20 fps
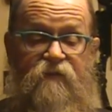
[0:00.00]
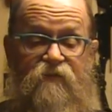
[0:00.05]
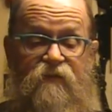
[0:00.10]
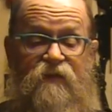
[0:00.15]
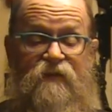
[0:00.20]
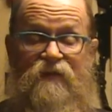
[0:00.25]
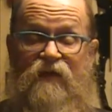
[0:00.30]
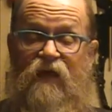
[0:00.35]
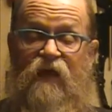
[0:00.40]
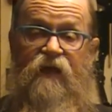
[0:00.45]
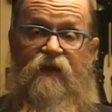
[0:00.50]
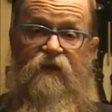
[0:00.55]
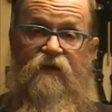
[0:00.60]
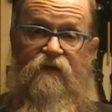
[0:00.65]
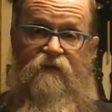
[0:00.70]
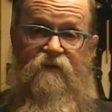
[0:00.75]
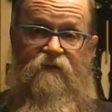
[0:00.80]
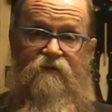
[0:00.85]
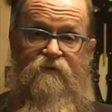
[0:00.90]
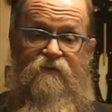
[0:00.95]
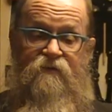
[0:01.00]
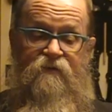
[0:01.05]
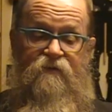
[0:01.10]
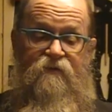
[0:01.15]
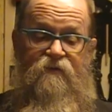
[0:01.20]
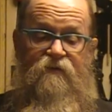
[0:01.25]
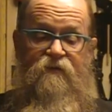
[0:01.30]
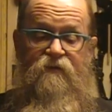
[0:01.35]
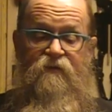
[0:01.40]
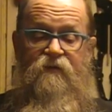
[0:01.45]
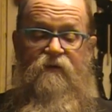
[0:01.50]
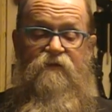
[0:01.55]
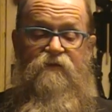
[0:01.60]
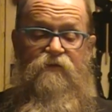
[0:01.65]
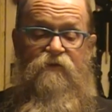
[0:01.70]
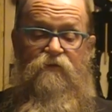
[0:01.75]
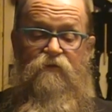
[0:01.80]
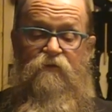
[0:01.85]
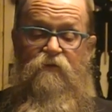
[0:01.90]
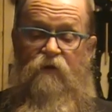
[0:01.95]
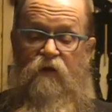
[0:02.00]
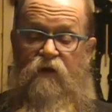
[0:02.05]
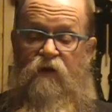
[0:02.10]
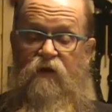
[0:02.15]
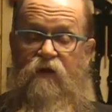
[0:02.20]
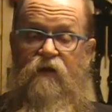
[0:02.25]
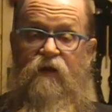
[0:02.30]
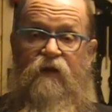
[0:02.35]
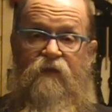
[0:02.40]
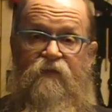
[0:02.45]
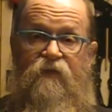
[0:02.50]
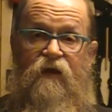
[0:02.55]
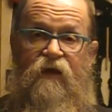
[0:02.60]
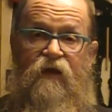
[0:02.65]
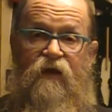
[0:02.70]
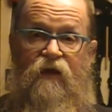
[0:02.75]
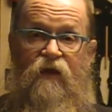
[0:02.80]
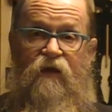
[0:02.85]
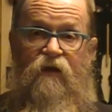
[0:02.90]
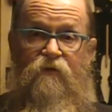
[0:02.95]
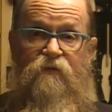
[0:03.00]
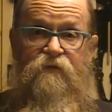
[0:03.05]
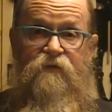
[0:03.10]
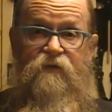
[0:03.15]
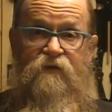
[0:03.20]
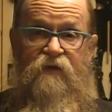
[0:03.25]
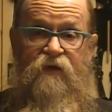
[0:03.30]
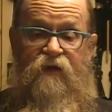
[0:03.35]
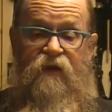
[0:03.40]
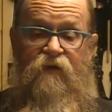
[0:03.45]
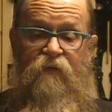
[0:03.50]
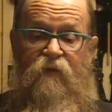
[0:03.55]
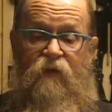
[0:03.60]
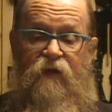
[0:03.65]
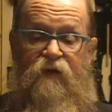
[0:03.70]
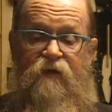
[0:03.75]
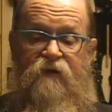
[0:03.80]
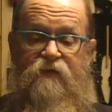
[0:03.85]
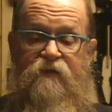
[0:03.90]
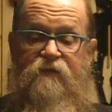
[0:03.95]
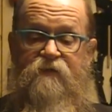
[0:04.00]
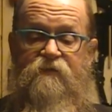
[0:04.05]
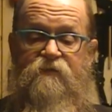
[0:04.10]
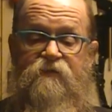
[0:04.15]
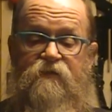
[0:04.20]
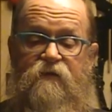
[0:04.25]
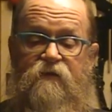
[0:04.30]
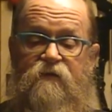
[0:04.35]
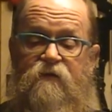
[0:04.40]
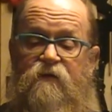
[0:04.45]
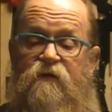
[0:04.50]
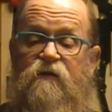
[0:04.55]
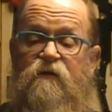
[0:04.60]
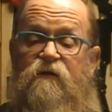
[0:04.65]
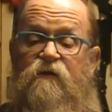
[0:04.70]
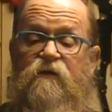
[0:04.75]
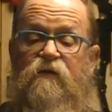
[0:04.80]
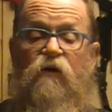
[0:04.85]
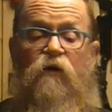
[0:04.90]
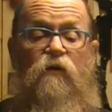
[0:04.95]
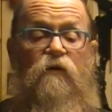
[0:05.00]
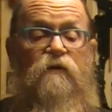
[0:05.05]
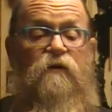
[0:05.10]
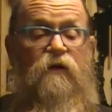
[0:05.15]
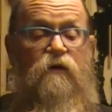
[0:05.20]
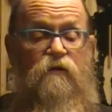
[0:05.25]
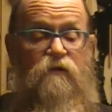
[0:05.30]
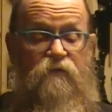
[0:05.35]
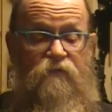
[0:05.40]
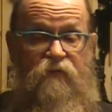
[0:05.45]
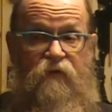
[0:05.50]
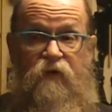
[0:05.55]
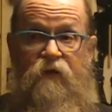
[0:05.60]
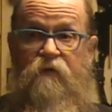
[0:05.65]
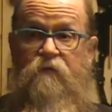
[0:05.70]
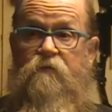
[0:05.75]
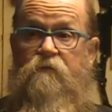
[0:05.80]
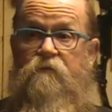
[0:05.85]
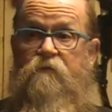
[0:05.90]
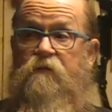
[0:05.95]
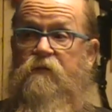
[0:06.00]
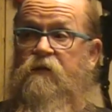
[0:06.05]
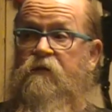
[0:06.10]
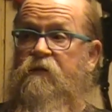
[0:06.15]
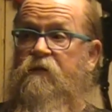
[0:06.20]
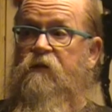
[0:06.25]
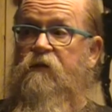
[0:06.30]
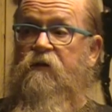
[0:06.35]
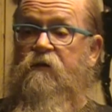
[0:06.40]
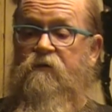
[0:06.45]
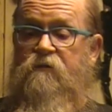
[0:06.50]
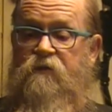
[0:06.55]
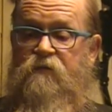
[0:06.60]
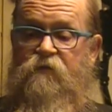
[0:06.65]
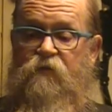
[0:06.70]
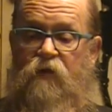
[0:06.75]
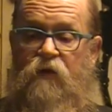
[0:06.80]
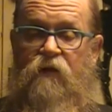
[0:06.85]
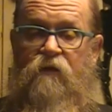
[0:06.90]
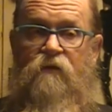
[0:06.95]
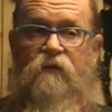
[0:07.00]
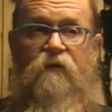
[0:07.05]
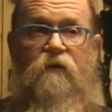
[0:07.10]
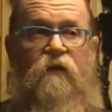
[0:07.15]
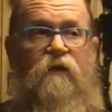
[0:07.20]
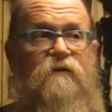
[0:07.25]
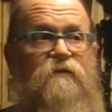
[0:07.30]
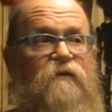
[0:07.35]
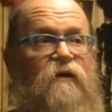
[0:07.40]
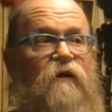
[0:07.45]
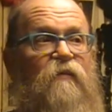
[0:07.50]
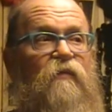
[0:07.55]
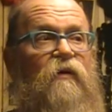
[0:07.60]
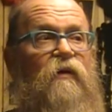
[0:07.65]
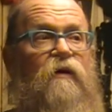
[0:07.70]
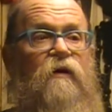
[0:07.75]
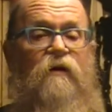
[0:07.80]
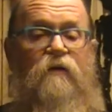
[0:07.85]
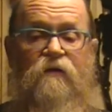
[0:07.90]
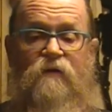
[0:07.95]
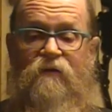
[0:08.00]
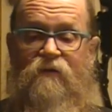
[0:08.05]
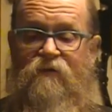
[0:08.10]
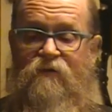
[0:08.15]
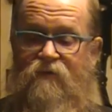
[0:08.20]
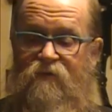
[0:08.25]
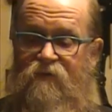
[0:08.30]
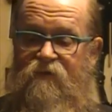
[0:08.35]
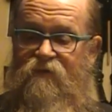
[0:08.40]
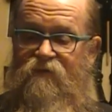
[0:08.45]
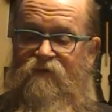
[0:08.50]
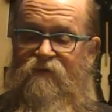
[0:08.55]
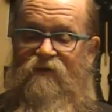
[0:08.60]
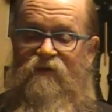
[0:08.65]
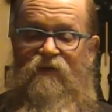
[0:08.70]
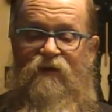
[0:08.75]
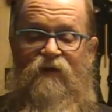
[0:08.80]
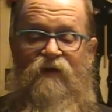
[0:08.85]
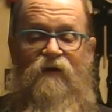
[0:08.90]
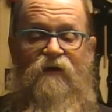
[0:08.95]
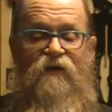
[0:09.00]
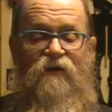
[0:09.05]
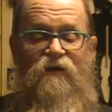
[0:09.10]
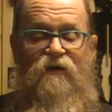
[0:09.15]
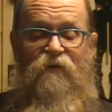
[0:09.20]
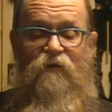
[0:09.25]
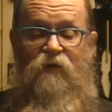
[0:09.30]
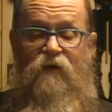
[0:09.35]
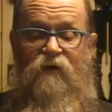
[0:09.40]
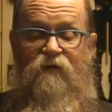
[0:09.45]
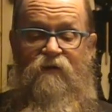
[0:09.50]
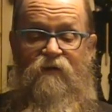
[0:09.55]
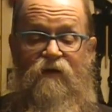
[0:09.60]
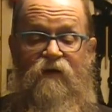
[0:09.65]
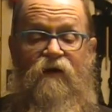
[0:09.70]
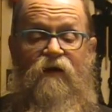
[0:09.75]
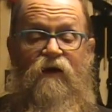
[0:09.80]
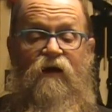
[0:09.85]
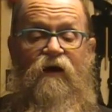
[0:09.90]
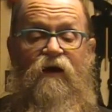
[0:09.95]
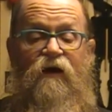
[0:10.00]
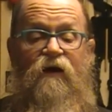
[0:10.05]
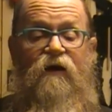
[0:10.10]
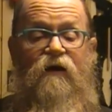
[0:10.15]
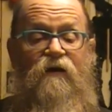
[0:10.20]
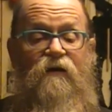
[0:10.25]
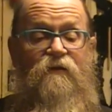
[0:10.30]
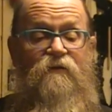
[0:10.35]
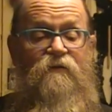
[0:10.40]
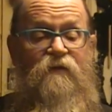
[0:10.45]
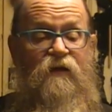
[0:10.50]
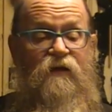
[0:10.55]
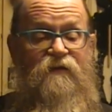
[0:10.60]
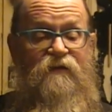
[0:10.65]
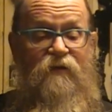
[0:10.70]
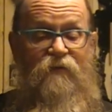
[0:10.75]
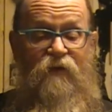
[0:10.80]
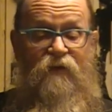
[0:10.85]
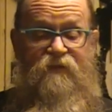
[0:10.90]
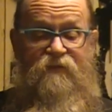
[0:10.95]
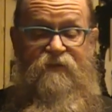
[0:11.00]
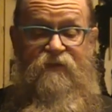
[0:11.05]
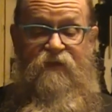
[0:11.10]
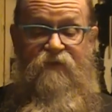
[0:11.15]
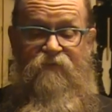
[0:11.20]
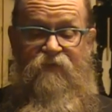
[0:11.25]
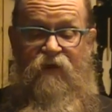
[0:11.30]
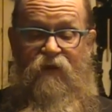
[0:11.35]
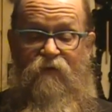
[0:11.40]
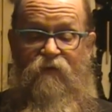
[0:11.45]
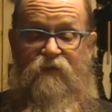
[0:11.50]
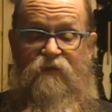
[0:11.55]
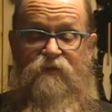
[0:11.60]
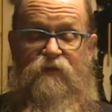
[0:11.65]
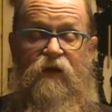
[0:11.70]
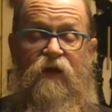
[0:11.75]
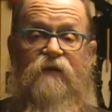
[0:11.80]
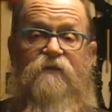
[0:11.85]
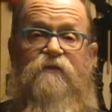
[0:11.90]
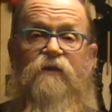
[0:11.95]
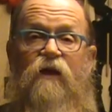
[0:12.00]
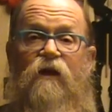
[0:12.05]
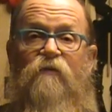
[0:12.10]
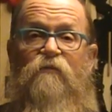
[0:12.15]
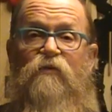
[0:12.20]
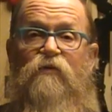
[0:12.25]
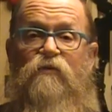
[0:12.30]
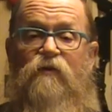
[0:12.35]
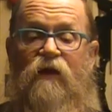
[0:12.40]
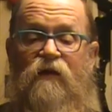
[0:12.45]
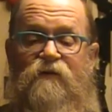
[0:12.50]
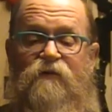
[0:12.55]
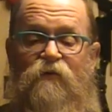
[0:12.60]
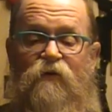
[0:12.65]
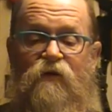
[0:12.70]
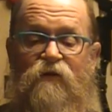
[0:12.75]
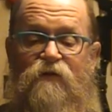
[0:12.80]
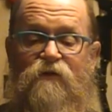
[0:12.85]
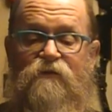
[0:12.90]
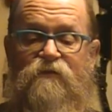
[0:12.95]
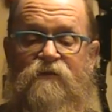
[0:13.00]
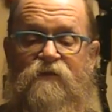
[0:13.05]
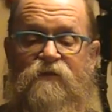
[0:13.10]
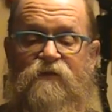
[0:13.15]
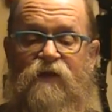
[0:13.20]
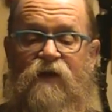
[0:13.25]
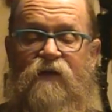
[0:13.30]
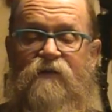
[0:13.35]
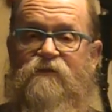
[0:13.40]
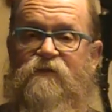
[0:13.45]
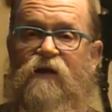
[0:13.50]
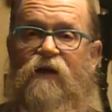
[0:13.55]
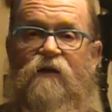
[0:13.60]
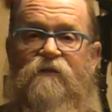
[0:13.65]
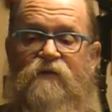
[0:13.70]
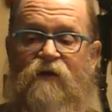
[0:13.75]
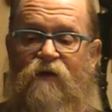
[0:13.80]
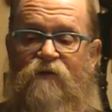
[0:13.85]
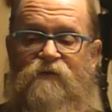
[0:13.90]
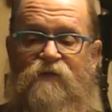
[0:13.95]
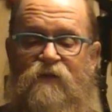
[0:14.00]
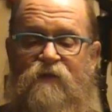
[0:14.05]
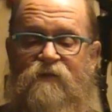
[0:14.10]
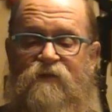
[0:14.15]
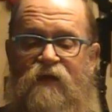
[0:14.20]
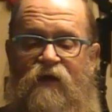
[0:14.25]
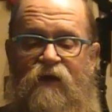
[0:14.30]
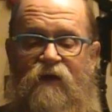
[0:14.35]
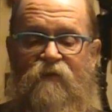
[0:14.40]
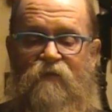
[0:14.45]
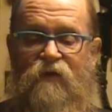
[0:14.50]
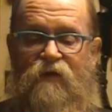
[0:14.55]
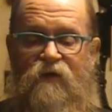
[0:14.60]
the dead to get the kid out, and he met his old girlfriend in there as well. Oh, I saw a bug. Oh well. Anytime you get to see a fight with a chainsaw and Moon Knight's the one using the chainsaw, it's always a good time.